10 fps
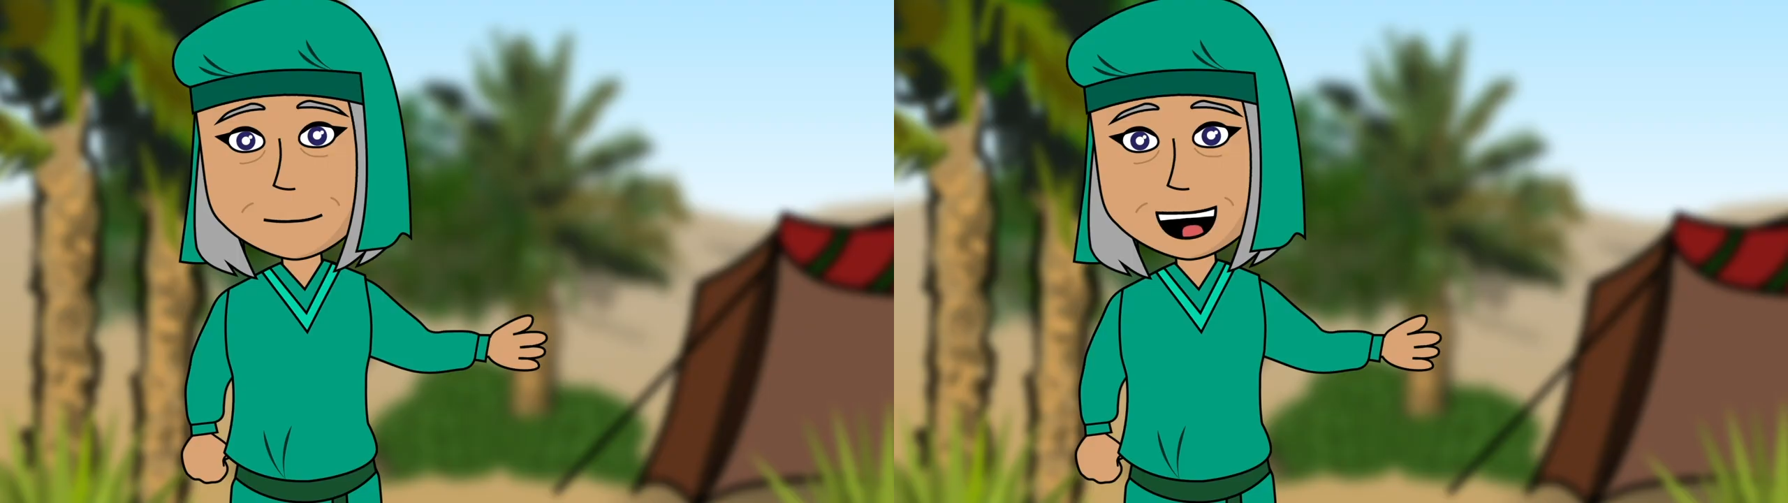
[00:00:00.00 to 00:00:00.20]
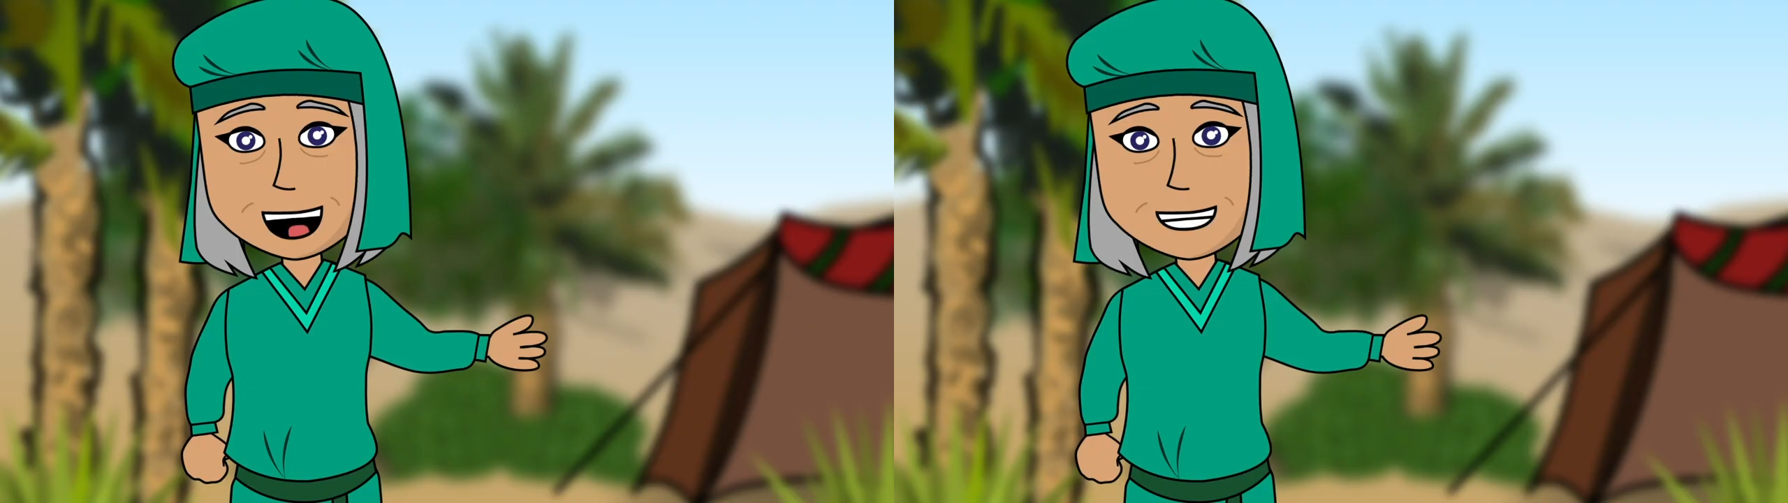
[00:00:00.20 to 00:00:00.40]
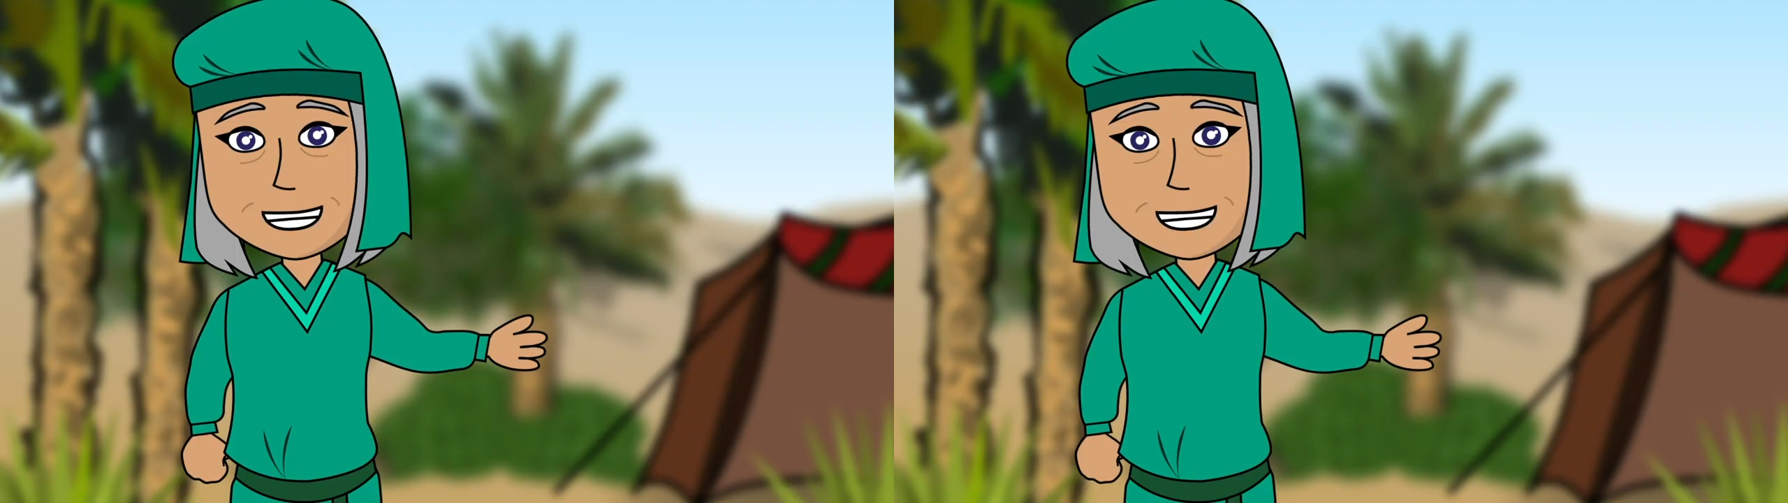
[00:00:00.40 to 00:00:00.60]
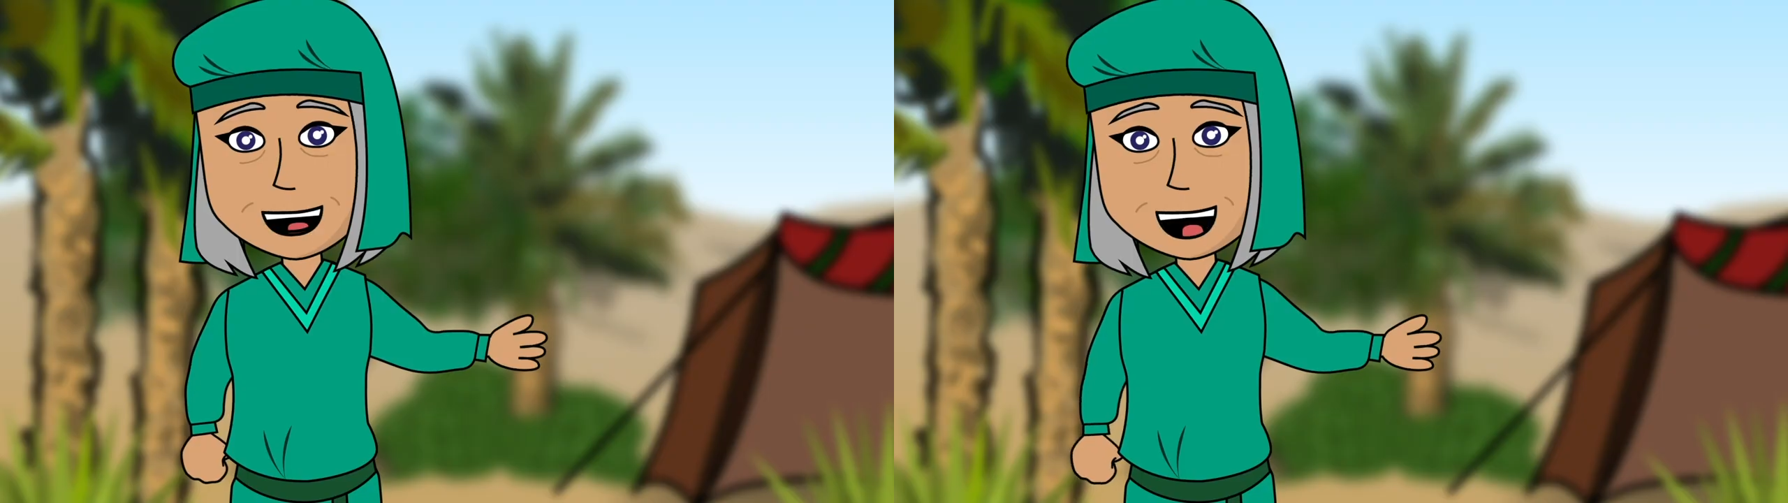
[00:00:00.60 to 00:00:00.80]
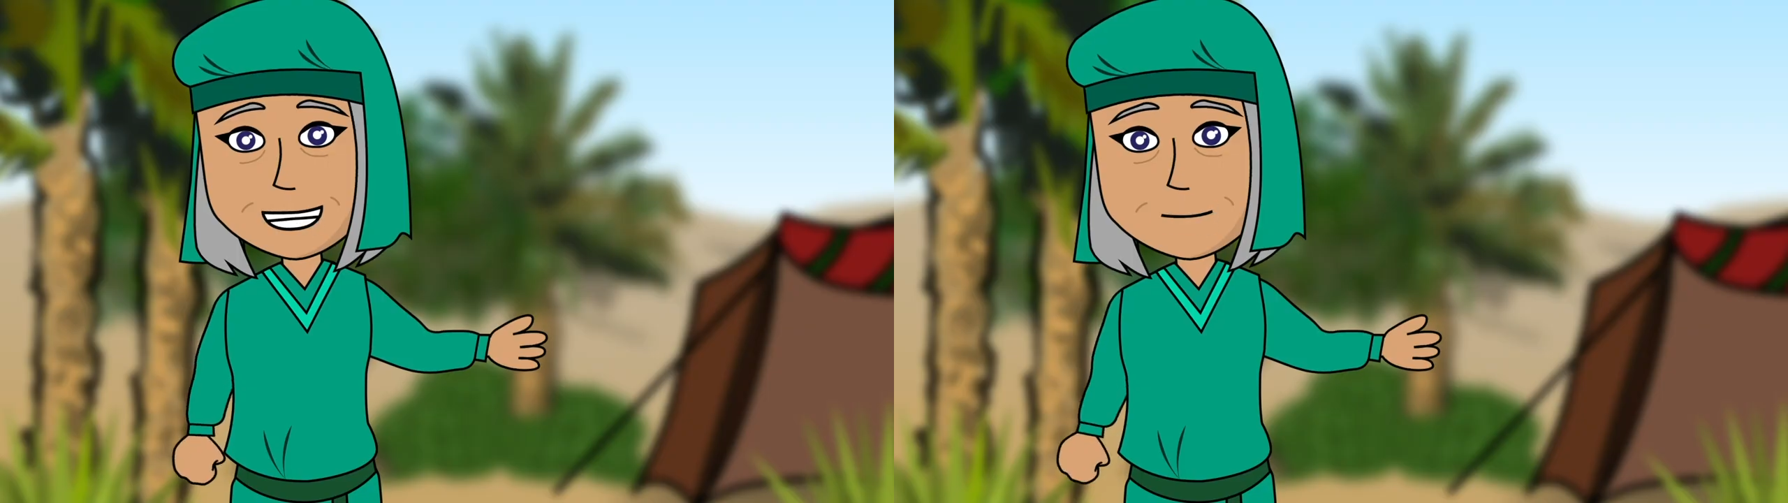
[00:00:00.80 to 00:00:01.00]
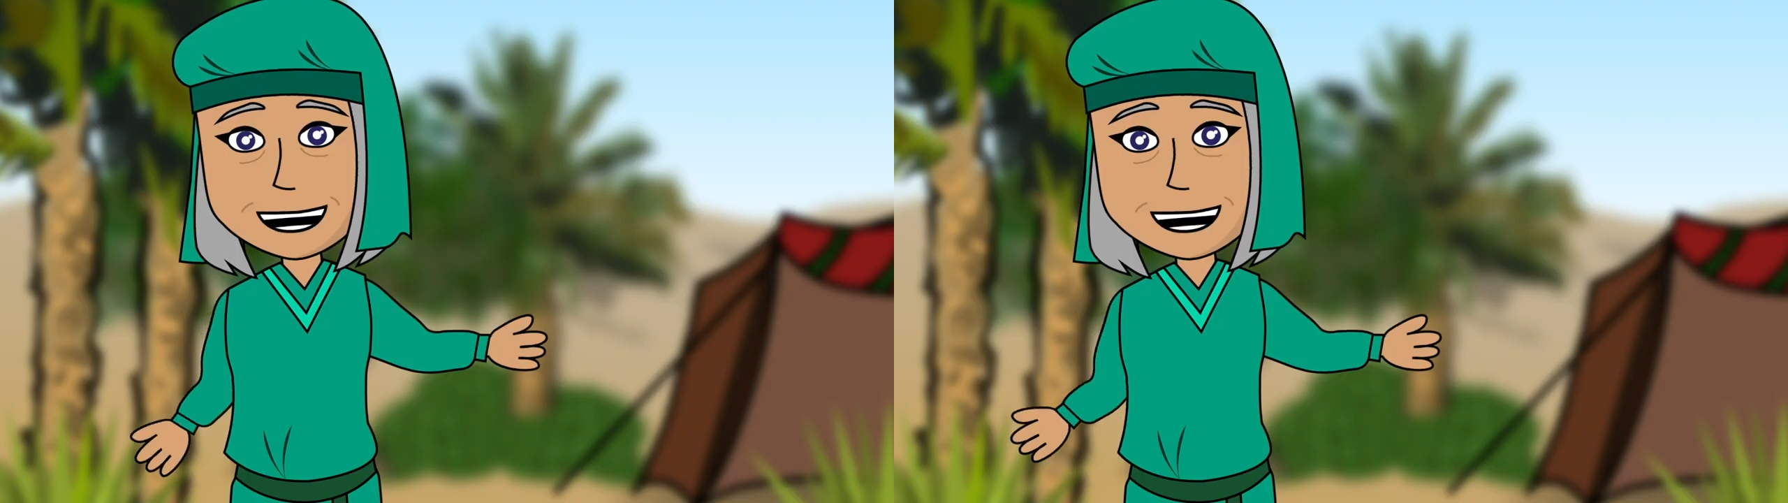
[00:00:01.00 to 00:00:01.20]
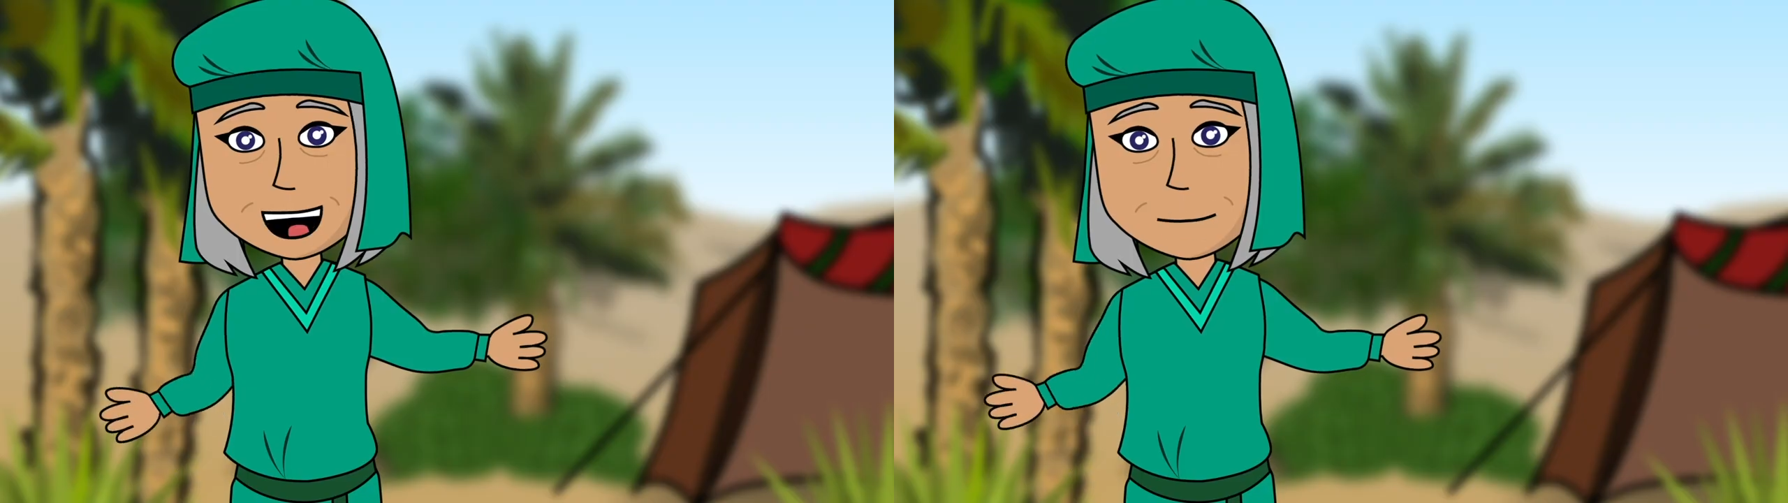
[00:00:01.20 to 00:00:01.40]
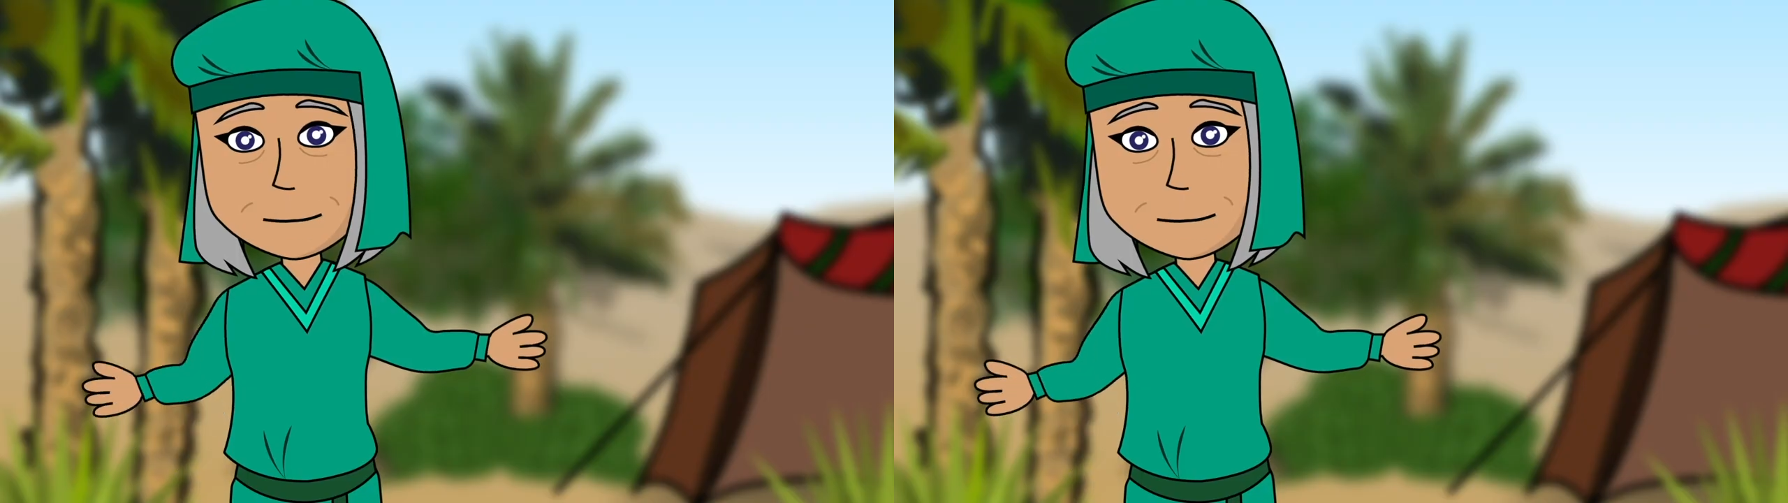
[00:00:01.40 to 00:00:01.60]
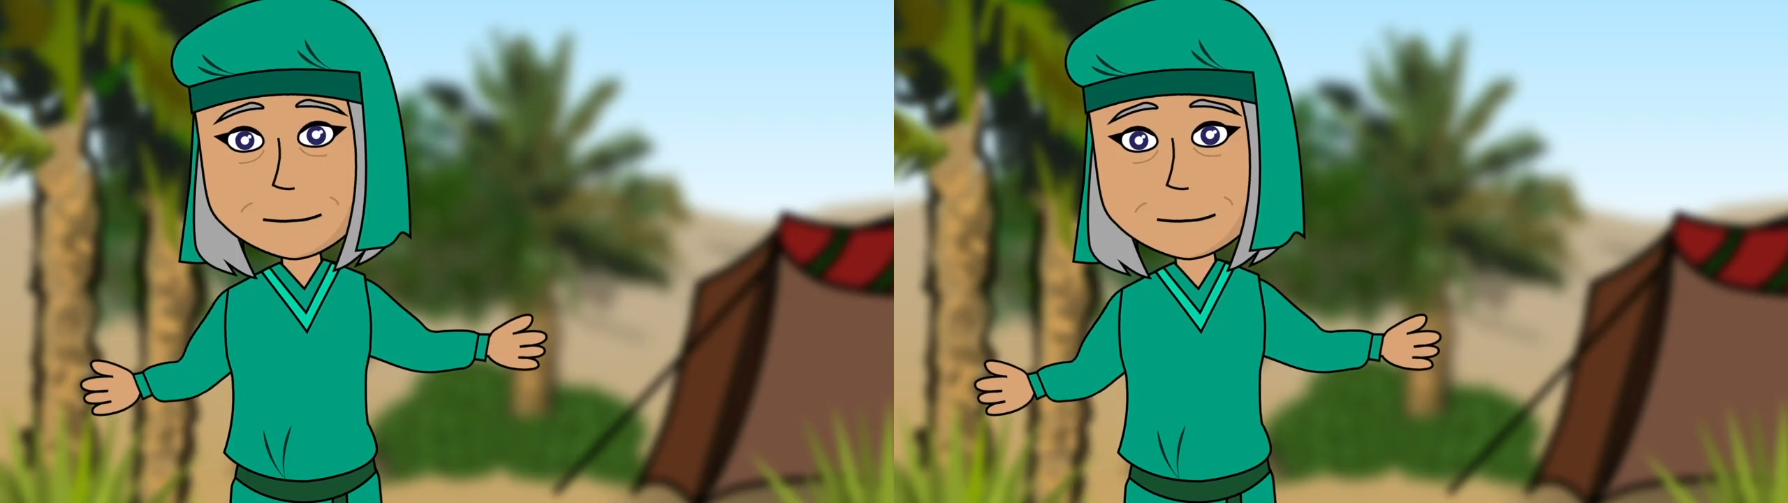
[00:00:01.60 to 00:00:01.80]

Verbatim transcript: And it's not over yet.